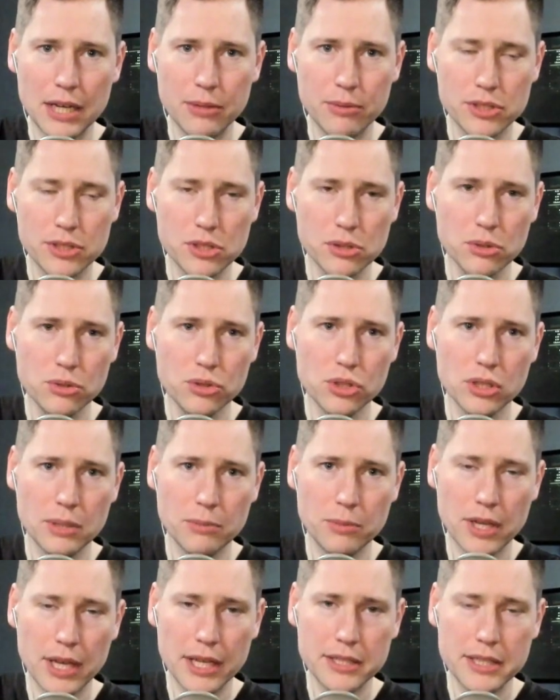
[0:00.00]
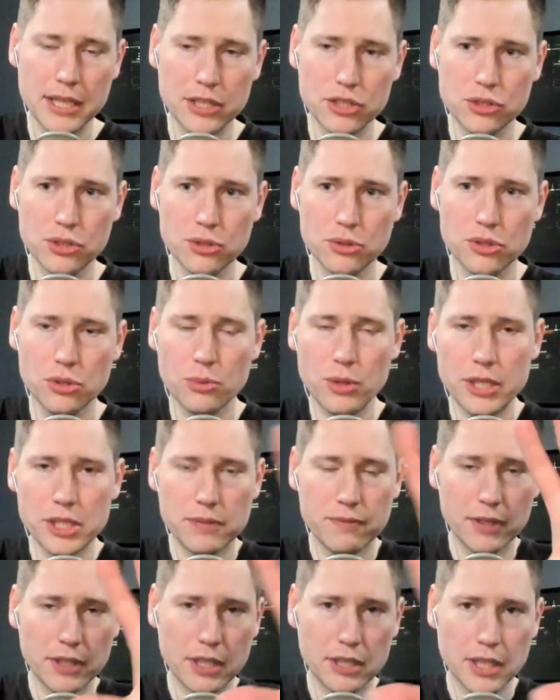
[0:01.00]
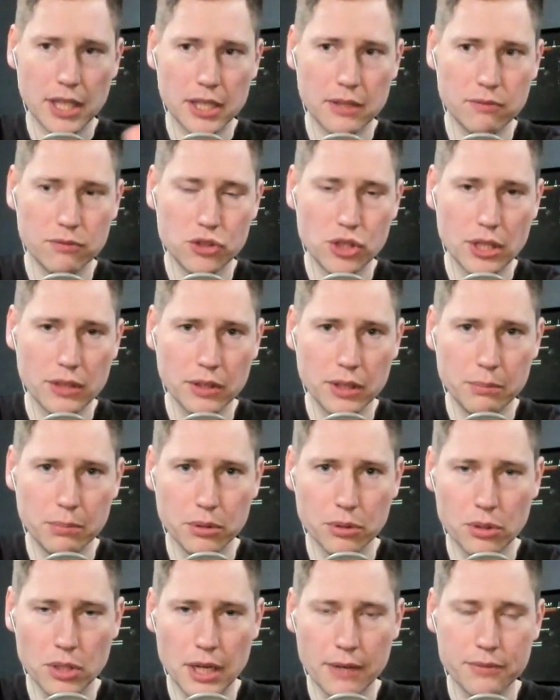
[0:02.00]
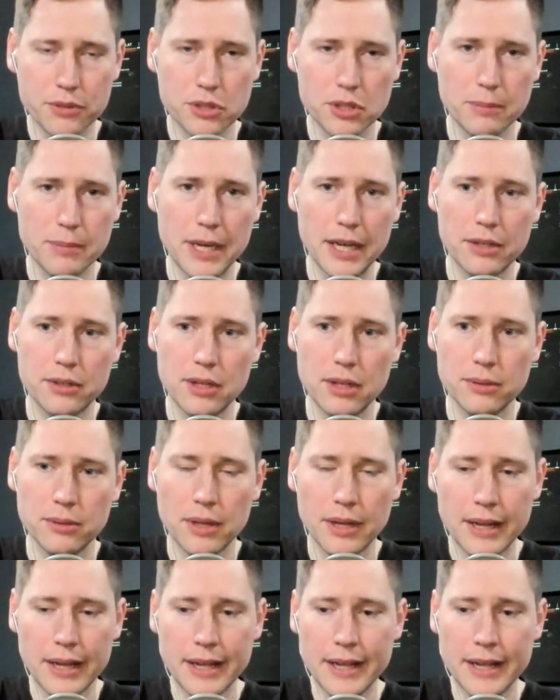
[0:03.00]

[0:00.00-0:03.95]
high resolution right. with high textures, and the rest of it can kind of gently blur off into the background.